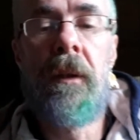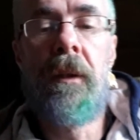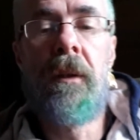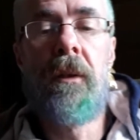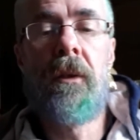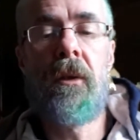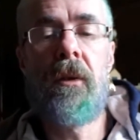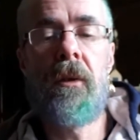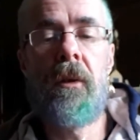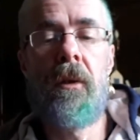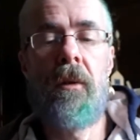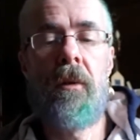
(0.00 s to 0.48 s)

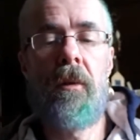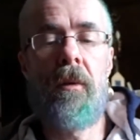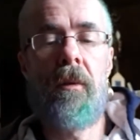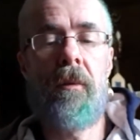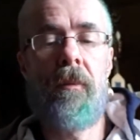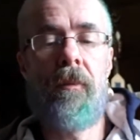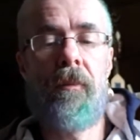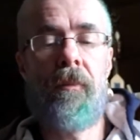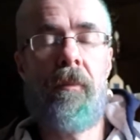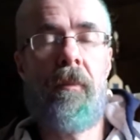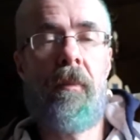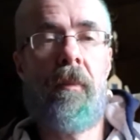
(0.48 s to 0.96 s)
So,
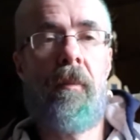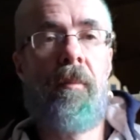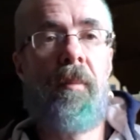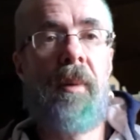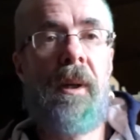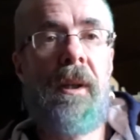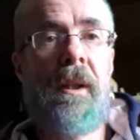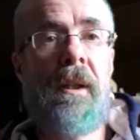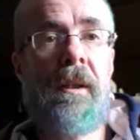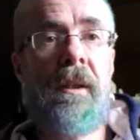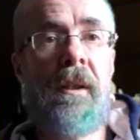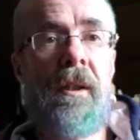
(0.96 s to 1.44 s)

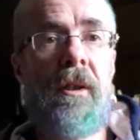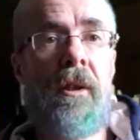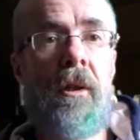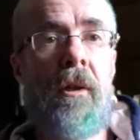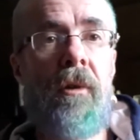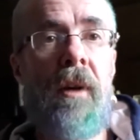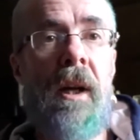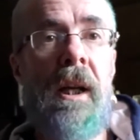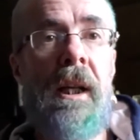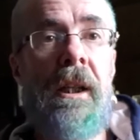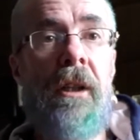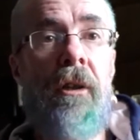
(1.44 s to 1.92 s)
but this is
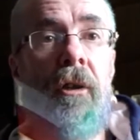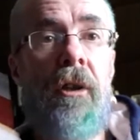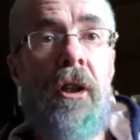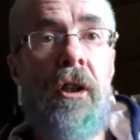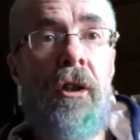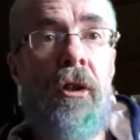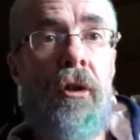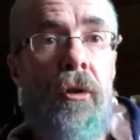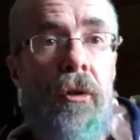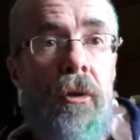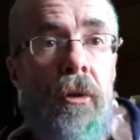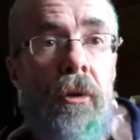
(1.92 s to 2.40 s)
all right. You
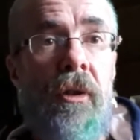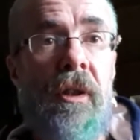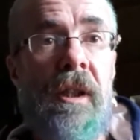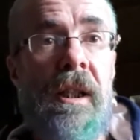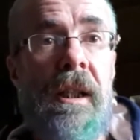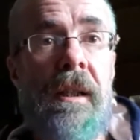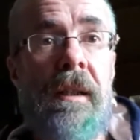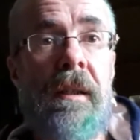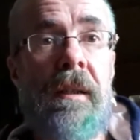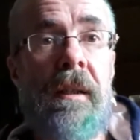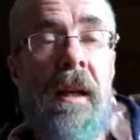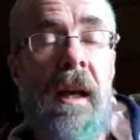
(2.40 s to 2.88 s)
can use
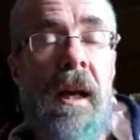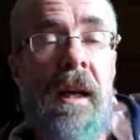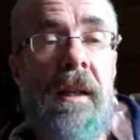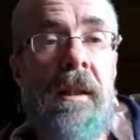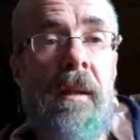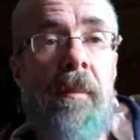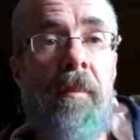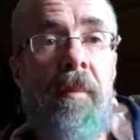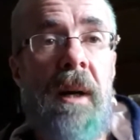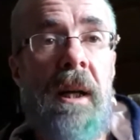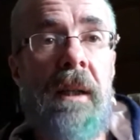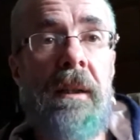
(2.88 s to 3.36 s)
this as
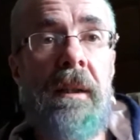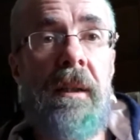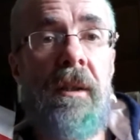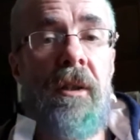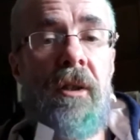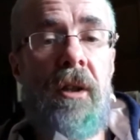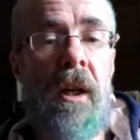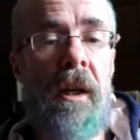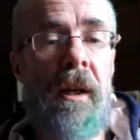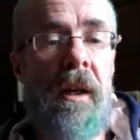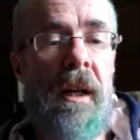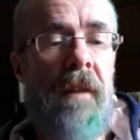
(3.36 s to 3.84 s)
a practice
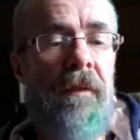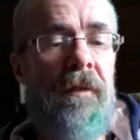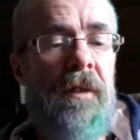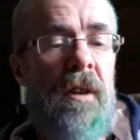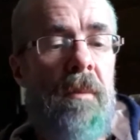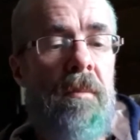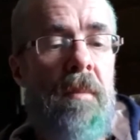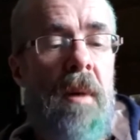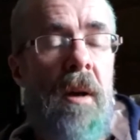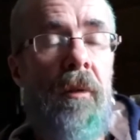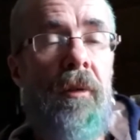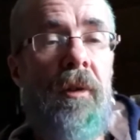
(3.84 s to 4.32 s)
chanter if
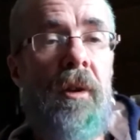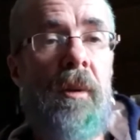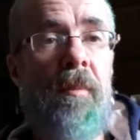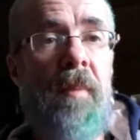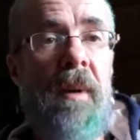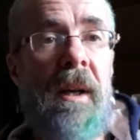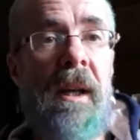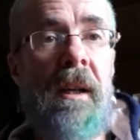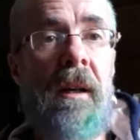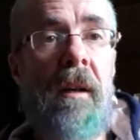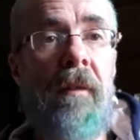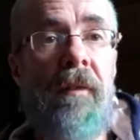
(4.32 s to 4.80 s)
your mouth is
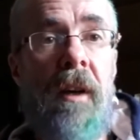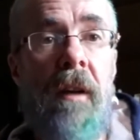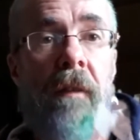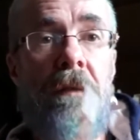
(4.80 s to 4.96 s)
big enough.